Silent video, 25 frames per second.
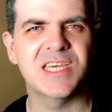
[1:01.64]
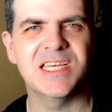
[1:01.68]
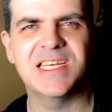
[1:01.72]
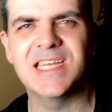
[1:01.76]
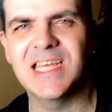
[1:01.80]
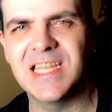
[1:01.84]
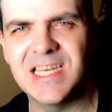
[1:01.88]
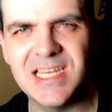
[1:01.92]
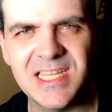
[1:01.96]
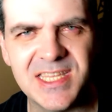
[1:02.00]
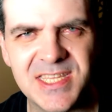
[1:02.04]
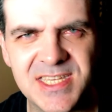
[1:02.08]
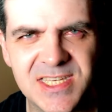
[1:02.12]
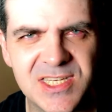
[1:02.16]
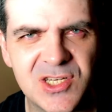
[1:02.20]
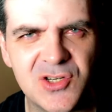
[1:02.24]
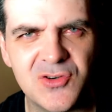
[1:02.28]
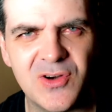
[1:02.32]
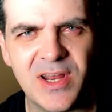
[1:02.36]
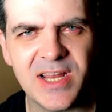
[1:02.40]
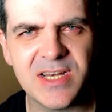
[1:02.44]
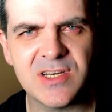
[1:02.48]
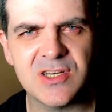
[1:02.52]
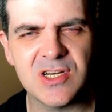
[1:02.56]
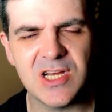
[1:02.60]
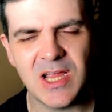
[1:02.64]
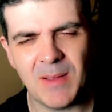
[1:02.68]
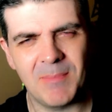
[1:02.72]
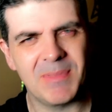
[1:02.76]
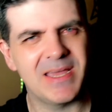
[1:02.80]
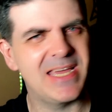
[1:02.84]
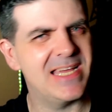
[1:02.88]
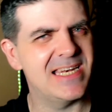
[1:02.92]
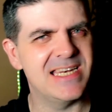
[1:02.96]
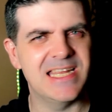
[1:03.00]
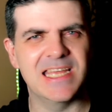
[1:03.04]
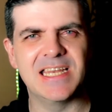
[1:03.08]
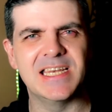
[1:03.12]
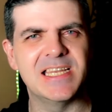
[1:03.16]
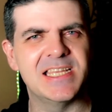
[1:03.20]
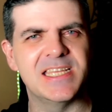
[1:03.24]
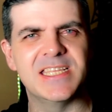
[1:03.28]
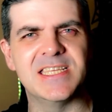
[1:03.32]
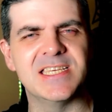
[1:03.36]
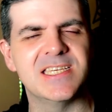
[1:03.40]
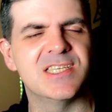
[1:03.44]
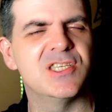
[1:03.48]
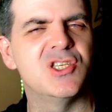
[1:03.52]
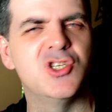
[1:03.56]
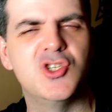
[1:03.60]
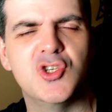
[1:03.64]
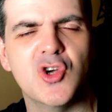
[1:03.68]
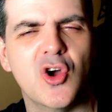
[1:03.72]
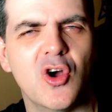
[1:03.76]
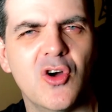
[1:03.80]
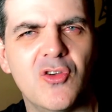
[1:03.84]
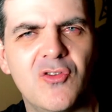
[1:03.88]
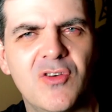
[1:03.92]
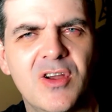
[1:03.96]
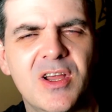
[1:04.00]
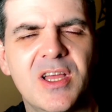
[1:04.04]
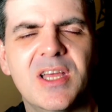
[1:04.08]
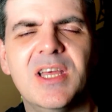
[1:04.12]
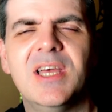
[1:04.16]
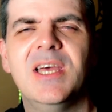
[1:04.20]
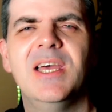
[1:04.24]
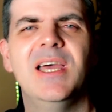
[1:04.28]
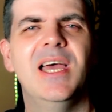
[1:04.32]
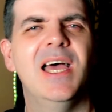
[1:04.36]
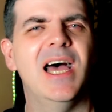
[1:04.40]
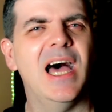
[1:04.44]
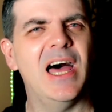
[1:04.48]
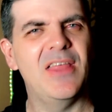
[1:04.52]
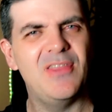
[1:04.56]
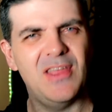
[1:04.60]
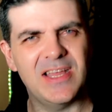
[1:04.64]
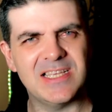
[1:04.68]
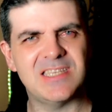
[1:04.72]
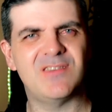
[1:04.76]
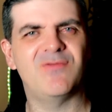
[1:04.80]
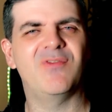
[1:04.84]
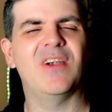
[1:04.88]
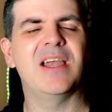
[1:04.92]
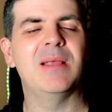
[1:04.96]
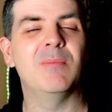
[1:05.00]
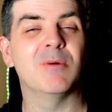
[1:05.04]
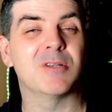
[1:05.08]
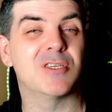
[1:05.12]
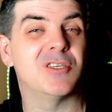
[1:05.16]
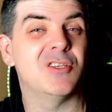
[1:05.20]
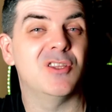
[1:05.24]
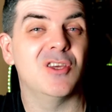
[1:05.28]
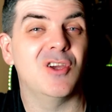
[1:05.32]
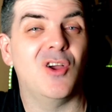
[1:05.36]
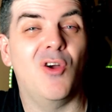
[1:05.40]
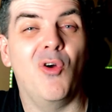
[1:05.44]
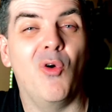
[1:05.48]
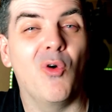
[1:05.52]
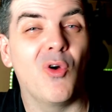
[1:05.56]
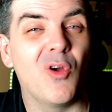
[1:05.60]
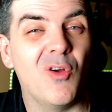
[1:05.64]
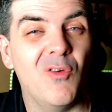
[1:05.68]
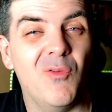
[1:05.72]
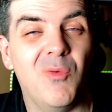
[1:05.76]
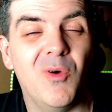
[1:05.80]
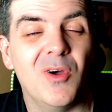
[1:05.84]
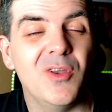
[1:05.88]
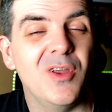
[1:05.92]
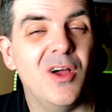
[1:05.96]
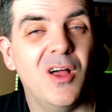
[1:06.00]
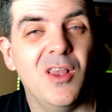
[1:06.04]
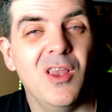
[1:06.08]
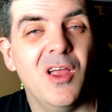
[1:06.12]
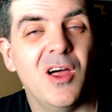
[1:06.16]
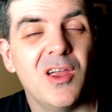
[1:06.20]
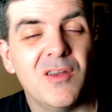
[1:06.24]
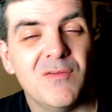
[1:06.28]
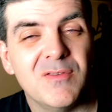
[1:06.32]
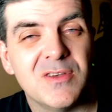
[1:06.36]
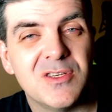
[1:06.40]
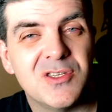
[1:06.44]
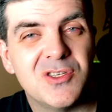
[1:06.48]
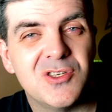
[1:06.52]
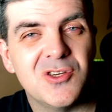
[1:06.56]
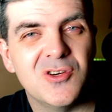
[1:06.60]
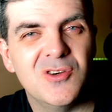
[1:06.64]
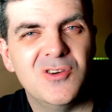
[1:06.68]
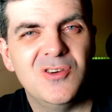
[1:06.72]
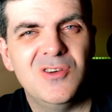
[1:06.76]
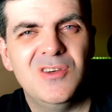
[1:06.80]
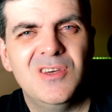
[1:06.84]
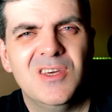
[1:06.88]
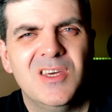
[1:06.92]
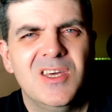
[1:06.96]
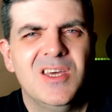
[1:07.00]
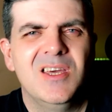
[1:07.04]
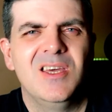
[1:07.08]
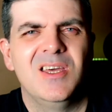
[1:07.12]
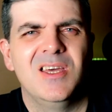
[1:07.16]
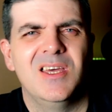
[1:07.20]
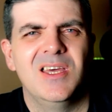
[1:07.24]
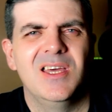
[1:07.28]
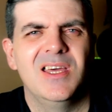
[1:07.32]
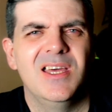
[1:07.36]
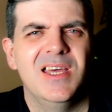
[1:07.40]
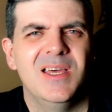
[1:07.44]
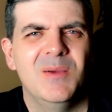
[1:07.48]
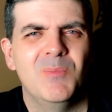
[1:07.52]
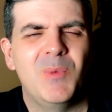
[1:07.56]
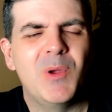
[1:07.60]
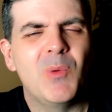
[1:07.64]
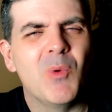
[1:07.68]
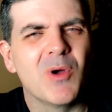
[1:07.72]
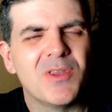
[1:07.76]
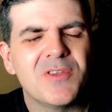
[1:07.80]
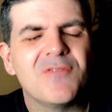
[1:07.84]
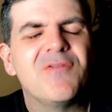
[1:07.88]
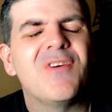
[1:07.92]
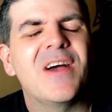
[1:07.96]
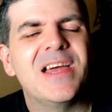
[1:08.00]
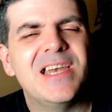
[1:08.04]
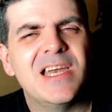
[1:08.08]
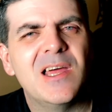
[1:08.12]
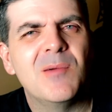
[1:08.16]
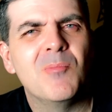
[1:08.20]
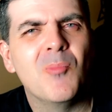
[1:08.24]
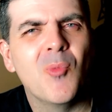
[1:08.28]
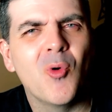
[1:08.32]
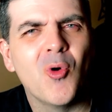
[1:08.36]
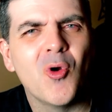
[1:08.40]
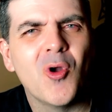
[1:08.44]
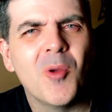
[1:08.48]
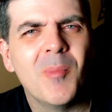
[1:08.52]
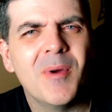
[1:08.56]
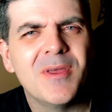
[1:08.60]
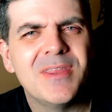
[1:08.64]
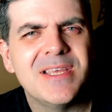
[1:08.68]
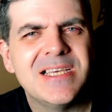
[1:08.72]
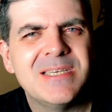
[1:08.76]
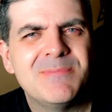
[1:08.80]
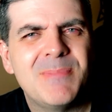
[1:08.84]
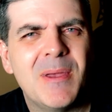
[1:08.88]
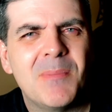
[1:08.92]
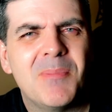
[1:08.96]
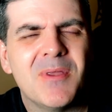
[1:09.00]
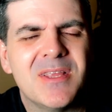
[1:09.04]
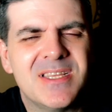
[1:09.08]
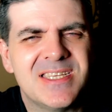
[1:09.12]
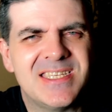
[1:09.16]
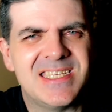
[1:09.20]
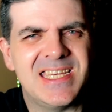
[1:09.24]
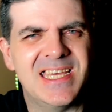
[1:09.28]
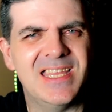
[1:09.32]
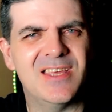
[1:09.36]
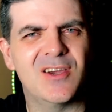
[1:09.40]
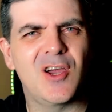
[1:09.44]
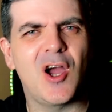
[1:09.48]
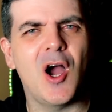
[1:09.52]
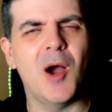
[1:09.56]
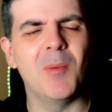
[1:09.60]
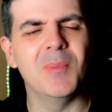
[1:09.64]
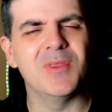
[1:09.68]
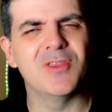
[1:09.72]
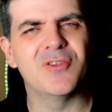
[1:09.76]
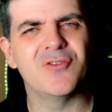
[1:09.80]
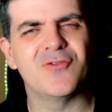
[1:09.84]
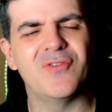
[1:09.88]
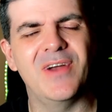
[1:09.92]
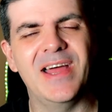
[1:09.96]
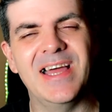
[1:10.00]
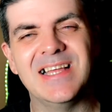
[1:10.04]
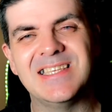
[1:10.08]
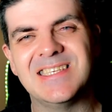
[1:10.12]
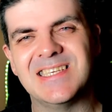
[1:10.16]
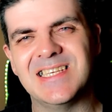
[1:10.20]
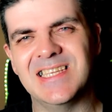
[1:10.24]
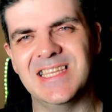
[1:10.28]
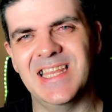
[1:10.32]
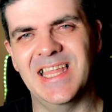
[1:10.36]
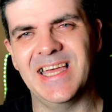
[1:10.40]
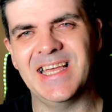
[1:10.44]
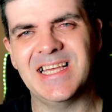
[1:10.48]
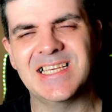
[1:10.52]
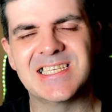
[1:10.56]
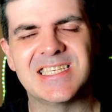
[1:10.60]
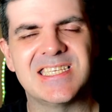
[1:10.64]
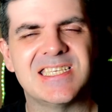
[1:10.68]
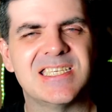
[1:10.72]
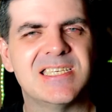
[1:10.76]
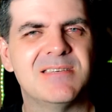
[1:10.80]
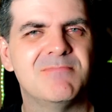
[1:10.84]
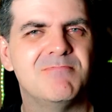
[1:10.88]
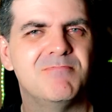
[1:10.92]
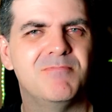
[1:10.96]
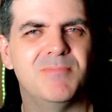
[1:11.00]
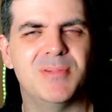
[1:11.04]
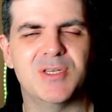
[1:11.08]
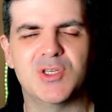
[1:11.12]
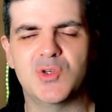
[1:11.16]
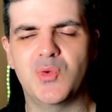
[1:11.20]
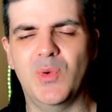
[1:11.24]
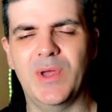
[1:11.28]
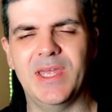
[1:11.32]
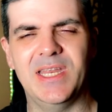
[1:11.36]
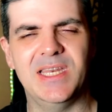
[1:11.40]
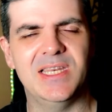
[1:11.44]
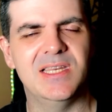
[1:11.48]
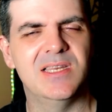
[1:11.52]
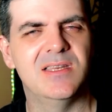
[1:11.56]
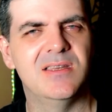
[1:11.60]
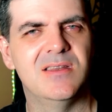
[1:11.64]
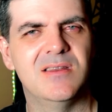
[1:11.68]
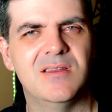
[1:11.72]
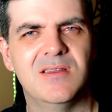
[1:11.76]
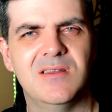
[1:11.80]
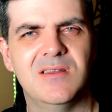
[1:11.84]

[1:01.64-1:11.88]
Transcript: getting into this director, I'm getting into this genre. And that's very much at the core of what a lot of us do. We want to find out more about these people and see the common threads and links between